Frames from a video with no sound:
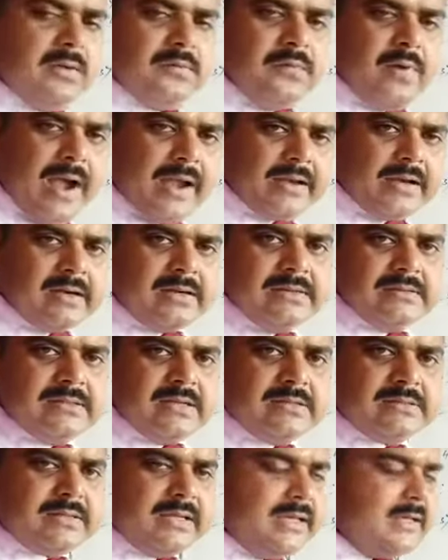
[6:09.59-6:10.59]
final
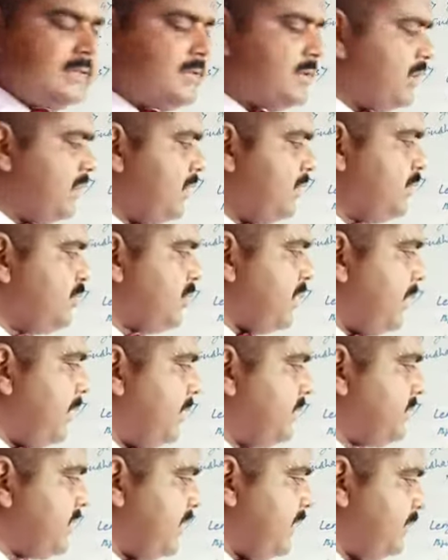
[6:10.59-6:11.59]
result is
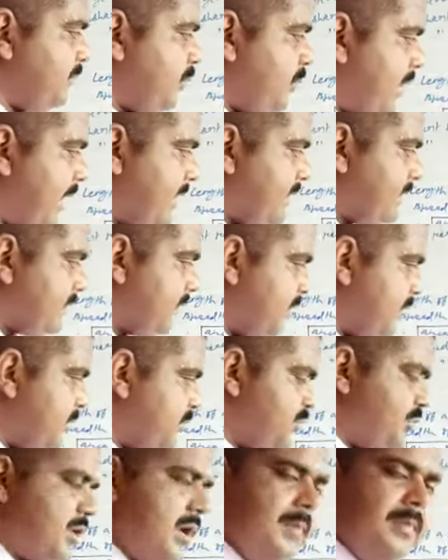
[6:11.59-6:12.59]

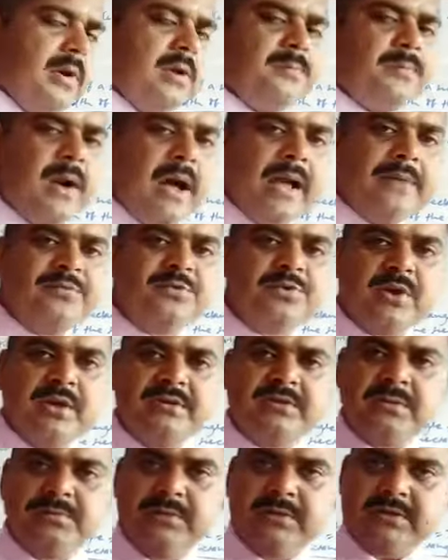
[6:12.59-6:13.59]
17.75
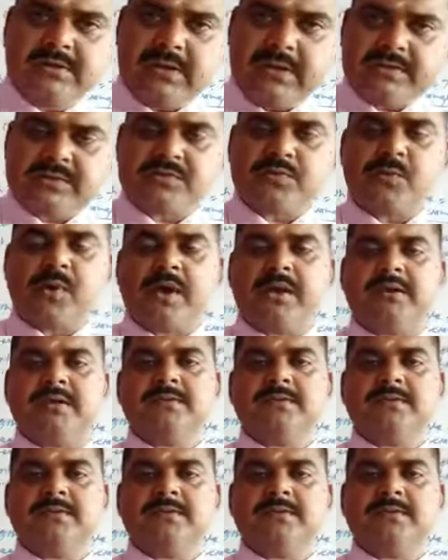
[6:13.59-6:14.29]
centimeter square.